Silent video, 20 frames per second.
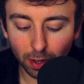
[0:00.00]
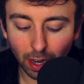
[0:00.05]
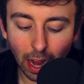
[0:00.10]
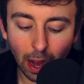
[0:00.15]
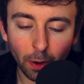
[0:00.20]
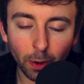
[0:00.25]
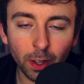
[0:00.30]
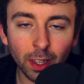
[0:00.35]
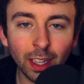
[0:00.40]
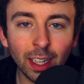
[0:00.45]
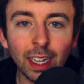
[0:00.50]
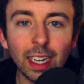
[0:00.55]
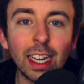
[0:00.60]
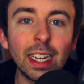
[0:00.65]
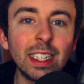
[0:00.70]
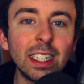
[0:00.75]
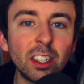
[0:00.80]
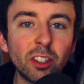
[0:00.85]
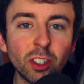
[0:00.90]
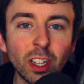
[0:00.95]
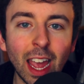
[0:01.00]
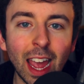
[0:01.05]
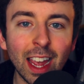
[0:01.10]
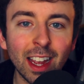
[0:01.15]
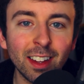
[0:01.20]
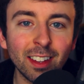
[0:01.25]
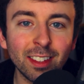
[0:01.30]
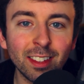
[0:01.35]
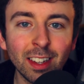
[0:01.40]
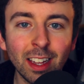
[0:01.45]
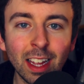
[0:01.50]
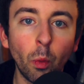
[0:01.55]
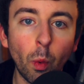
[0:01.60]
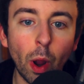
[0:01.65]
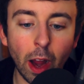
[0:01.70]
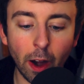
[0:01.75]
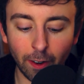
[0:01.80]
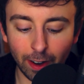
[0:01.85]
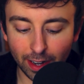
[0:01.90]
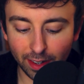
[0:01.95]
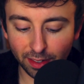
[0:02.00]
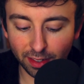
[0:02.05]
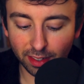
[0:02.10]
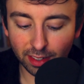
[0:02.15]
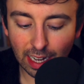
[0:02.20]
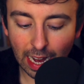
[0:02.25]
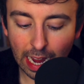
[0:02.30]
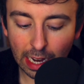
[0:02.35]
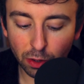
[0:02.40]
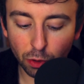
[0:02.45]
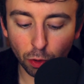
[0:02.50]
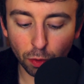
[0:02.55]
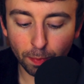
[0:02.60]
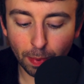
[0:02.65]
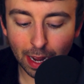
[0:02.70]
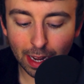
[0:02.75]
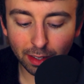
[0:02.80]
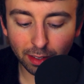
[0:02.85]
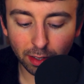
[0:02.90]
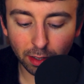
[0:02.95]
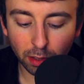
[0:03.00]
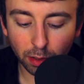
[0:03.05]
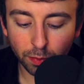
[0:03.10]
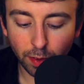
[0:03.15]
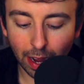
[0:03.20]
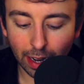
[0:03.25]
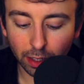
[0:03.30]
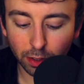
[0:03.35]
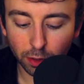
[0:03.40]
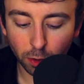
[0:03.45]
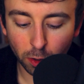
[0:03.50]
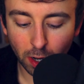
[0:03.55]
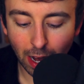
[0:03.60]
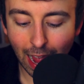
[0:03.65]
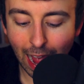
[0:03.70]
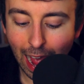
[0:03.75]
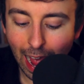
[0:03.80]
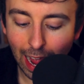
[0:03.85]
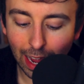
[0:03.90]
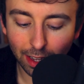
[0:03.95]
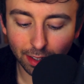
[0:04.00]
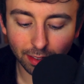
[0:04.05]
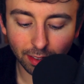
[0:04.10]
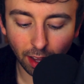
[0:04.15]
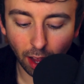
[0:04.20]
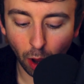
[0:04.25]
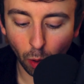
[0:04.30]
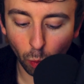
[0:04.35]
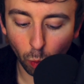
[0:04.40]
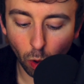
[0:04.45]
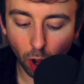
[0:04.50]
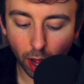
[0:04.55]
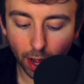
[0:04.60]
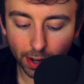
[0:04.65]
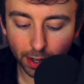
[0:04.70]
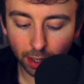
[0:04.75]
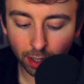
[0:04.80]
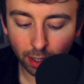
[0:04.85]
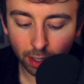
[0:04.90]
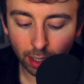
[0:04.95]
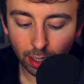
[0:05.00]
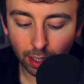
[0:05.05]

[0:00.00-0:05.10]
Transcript: Now, in each case, where a standard basis vector has a one,